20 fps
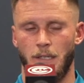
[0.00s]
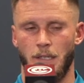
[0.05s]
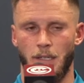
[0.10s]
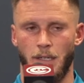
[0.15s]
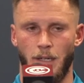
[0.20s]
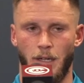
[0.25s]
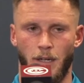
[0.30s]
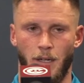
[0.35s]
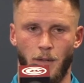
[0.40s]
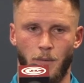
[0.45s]

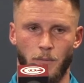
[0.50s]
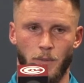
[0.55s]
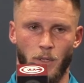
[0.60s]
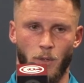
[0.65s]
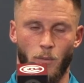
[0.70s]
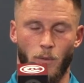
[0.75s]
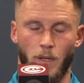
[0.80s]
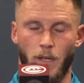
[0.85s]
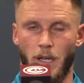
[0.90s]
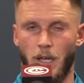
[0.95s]
You
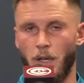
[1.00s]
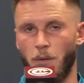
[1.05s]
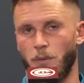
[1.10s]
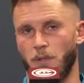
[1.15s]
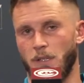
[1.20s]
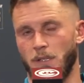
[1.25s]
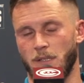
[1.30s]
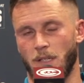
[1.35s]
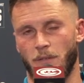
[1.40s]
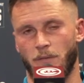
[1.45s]
know, one high
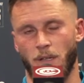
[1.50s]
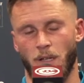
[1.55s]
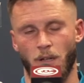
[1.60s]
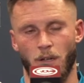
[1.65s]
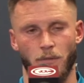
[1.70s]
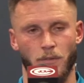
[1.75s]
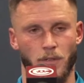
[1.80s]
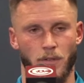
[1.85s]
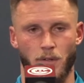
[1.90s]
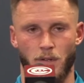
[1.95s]
with his left
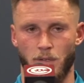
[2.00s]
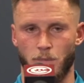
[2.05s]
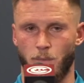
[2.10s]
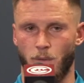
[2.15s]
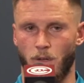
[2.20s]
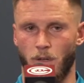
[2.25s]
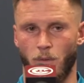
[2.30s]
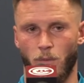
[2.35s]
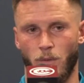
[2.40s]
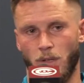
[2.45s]
hand off the
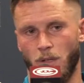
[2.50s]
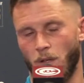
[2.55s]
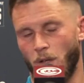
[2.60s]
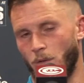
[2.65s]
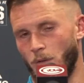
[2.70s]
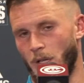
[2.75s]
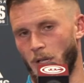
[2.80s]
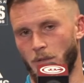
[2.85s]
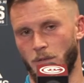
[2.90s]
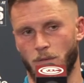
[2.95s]
crossbar, one
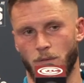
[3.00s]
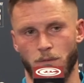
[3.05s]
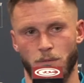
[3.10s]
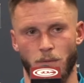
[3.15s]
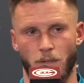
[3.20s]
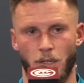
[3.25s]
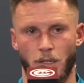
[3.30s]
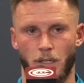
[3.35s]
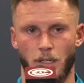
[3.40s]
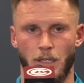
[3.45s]
low down to his
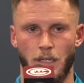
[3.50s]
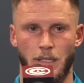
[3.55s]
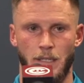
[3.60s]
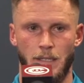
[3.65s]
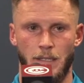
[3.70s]
right.